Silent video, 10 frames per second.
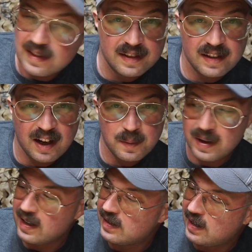side
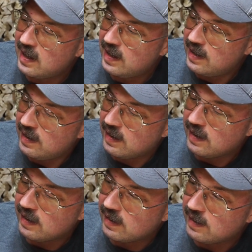by side
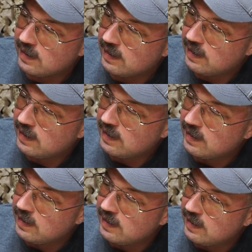
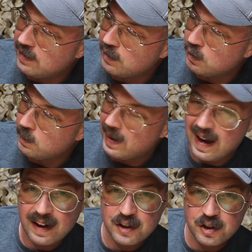in their little
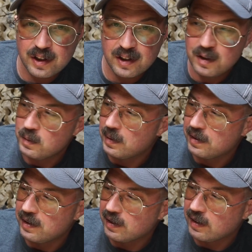packaging
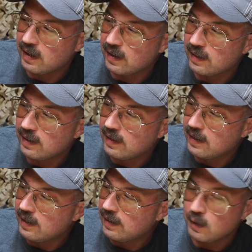with their
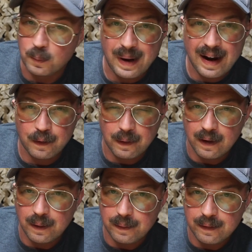little
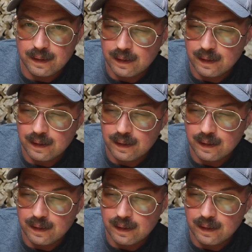background